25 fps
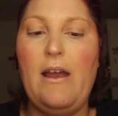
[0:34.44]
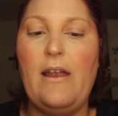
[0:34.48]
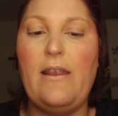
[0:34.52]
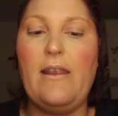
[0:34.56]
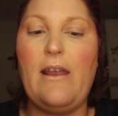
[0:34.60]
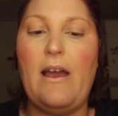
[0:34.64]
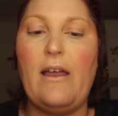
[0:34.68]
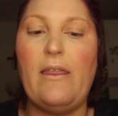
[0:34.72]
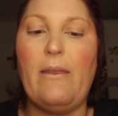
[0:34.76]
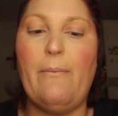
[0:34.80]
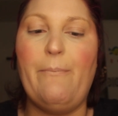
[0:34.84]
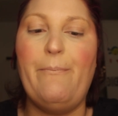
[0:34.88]

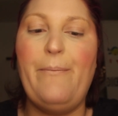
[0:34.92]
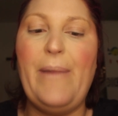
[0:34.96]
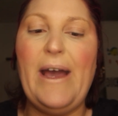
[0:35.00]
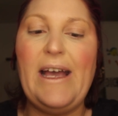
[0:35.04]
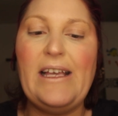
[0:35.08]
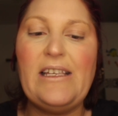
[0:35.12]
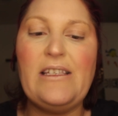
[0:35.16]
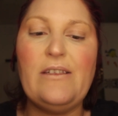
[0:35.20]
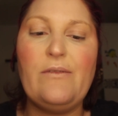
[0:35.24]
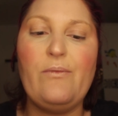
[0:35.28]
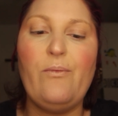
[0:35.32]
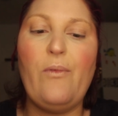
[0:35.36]
Now the
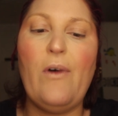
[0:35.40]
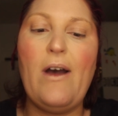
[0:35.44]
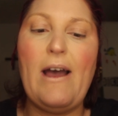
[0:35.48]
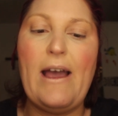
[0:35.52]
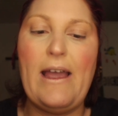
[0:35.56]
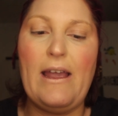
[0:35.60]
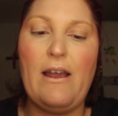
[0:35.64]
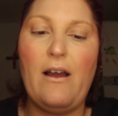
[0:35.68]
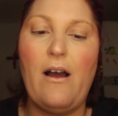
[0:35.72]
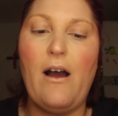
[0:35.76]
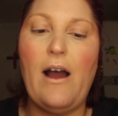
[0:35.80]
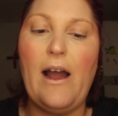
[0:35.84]
best
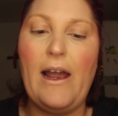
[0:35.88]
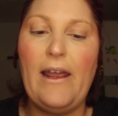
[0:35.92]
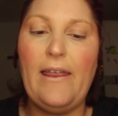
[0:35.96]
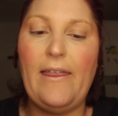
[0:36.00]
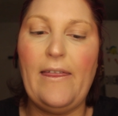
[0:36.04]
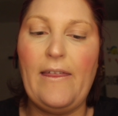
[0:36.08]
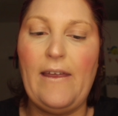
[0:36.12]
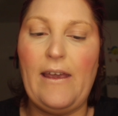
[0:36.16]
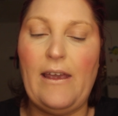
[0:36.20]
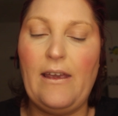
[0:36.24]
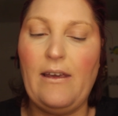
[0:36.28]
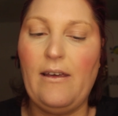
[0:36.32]
way, I
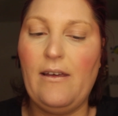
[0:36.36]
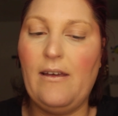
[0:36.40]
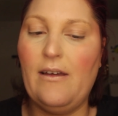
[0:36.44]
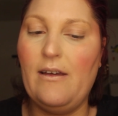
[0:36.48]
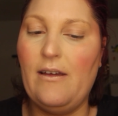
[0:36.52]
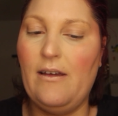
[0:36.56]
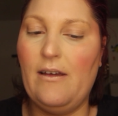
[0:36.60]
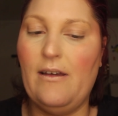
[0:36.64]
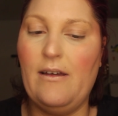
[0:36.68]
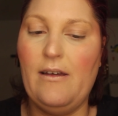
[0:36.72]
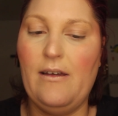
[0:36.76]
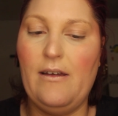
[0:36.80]
think,
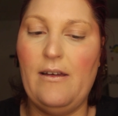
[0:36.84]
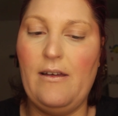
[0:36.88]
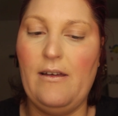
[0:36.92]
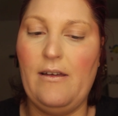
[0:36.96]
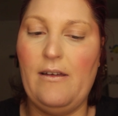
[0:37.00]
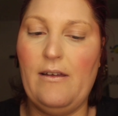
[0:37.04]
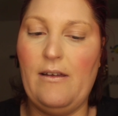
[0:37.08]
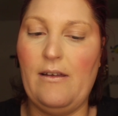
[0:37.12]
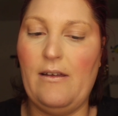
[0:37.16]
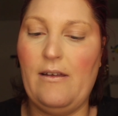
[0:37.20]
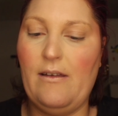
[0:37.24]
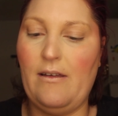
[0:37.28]

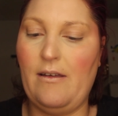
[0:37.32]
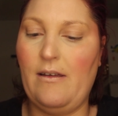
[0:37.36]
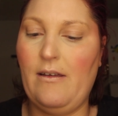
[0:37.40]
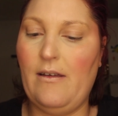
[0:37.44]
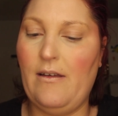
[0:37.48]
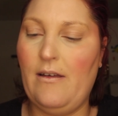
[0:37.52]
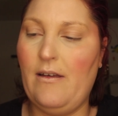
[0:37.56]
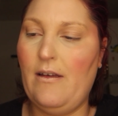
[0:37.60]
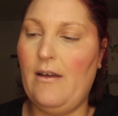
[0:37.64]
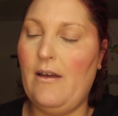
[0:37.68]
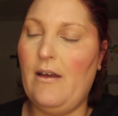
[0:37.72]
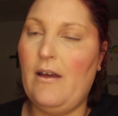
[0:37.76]

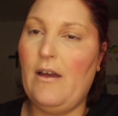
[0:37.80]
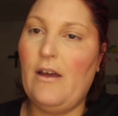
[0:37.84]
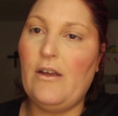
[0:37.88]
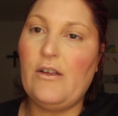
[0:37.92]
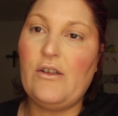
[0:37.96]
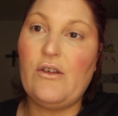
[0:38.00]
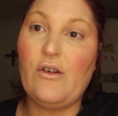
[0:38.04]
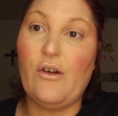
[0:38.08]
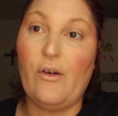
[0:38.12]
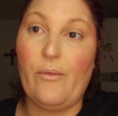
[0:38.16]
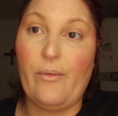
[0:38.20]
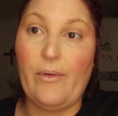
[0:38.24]

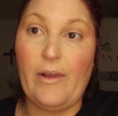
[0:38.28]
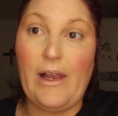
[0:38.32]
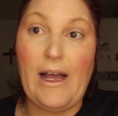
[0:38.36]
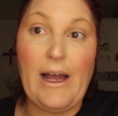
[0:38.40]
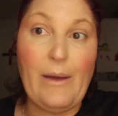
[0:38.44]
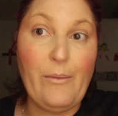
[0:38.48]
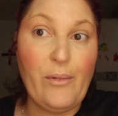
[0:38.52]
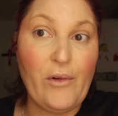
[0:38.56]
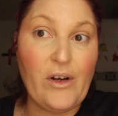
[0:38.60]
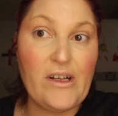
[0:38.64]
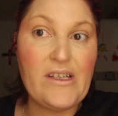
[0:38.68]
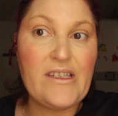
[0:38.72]
to
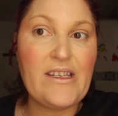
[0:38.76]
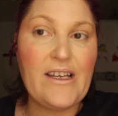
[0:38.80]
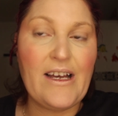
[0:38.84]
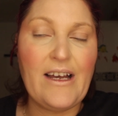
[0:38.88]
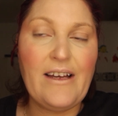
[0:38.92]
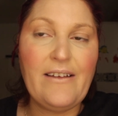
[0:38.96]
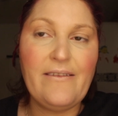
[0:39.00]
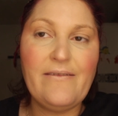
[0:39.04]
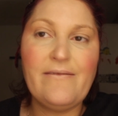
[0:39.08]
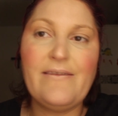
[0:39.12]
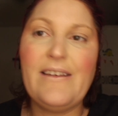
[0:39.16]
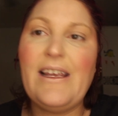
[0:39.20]
apply
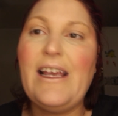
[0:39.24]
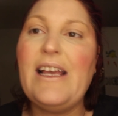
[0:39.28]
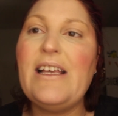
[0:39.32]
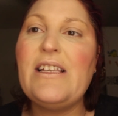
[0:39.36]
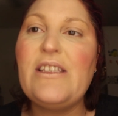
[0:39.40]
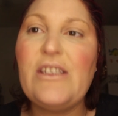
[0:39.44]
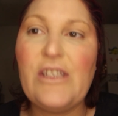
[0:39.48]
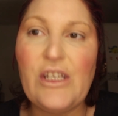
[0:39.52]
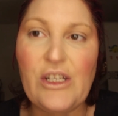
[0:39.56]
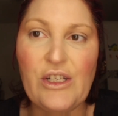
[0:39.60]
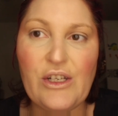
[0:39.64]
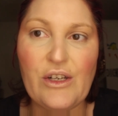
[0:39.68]
bronzer
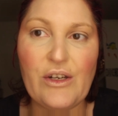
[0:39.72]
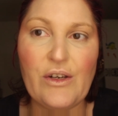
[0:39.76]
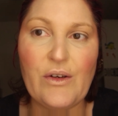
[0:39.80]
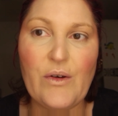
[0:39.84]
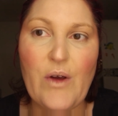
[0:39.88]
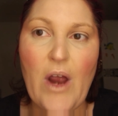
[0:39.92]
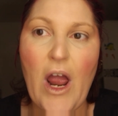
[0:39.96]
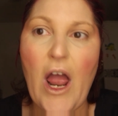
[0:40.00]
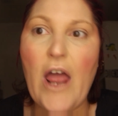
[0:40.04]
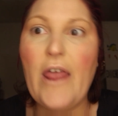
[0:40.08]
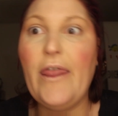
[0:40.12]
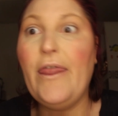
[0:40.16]
is to
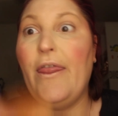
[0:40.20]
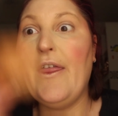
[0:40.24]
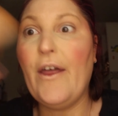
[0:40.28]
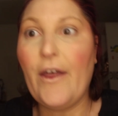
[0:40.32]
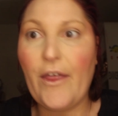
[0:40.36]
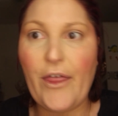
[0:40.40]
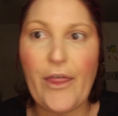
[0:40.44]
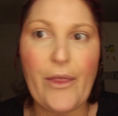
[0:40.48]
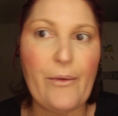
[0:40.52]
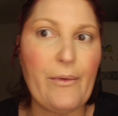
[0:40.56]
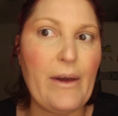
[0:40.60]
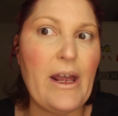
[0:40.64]
do
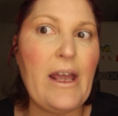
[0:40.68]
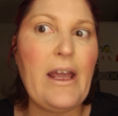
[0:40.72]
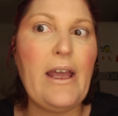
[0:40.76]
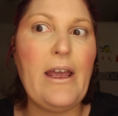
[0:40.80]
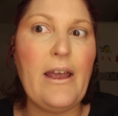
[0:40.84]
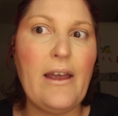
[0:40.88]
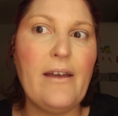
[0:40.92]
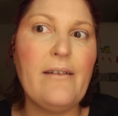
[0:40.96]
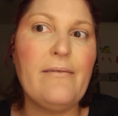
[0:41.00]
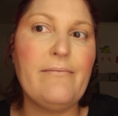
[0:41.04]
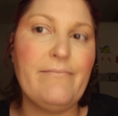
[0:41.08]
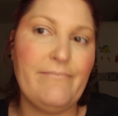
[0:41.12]
the
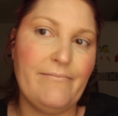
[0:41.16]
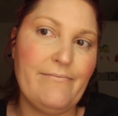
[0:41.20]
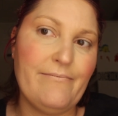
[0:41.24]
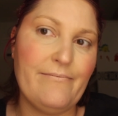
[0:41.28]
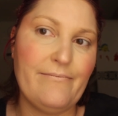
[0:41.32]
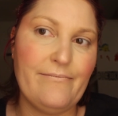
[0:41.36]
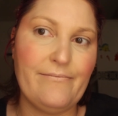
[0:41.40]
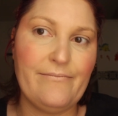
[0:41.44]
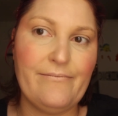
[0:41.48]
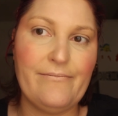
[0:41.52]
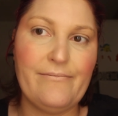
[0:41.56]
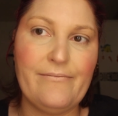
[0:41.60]
3,
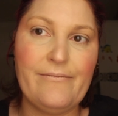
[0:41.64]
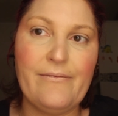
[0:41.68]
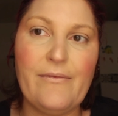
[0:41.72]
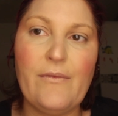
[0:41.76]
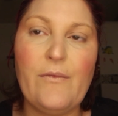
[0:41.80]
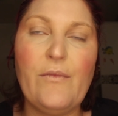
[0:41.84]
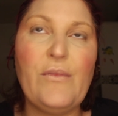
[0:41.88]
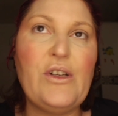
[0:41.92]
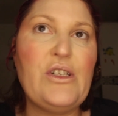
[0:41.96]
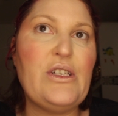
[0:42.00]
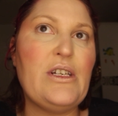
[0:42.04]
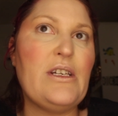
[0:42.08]

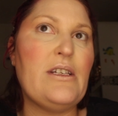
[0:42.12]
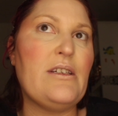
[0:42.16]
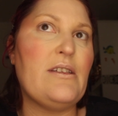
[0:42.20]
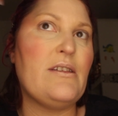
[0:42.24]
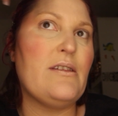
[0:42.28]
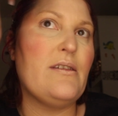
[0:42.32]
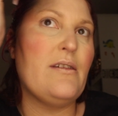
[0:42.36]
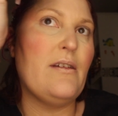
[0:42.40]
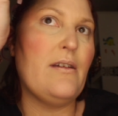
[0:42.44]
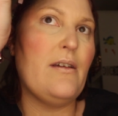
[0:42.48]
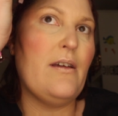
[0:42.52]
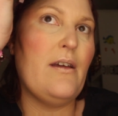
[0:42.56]
which
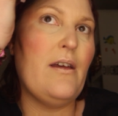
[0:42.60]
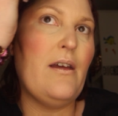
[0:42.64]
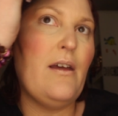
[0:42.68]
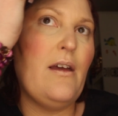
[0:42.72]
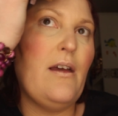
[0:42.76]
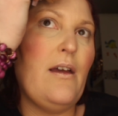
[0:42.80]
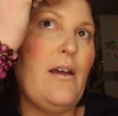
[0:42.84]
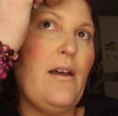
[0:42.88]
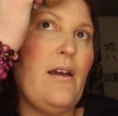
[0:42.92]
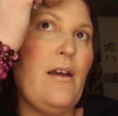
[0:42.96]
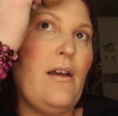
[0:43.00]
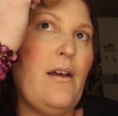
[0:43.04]
is
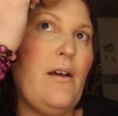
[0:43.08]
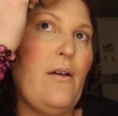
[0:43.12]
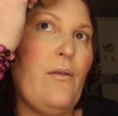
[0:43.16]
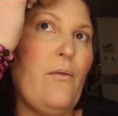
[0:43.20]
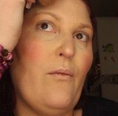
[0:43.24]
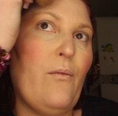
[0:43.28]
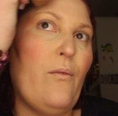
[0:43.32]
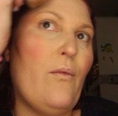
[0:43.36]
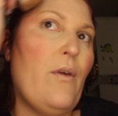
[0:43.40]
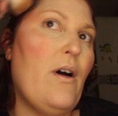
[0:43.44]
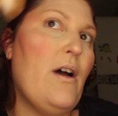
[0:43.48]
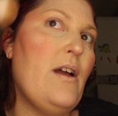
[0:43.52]

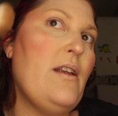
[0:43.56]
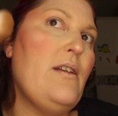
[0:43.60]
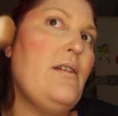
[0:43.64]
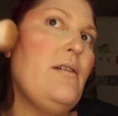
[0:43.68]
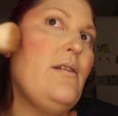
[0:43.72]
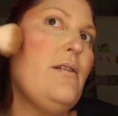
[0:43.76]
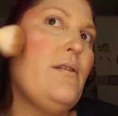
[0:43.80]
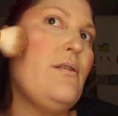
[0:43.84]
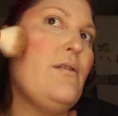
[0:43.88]
1,